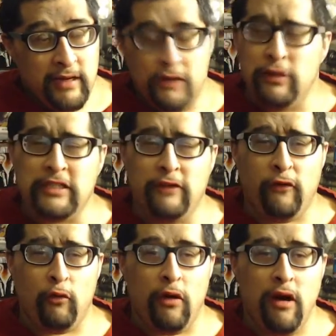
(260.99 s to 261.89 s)

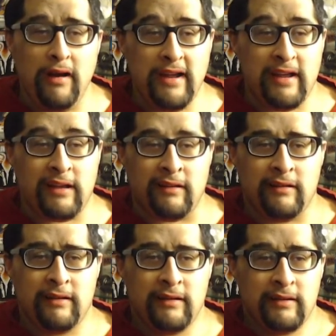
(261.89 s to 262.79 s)
Christopher
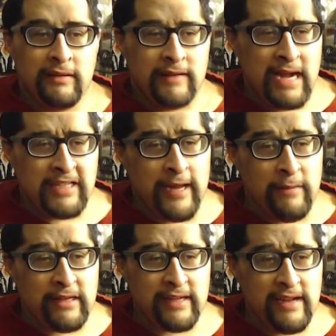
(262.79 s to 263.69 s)
Walken! That's him,
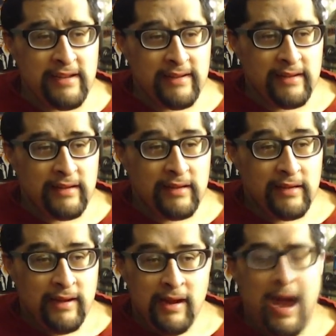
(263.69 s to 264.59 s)
isn't
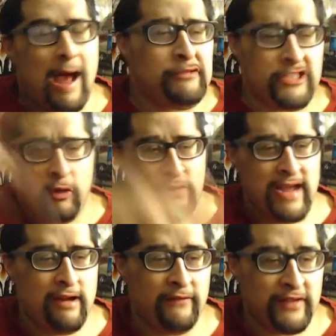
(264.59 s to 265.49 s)
it? I'm so
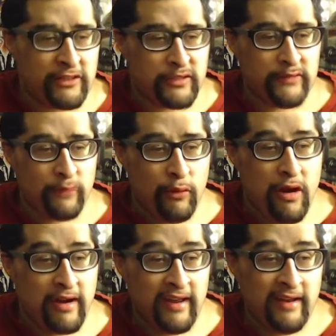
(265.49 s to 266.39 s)
down if it's Christopher
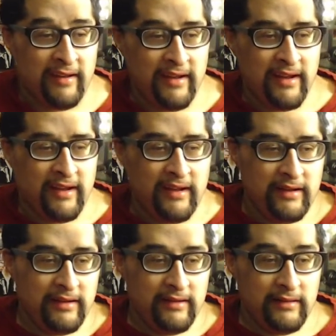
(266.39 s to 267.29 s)
Walken. That's a song
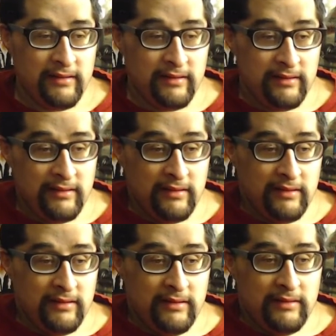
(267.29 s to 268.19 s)
about the good life.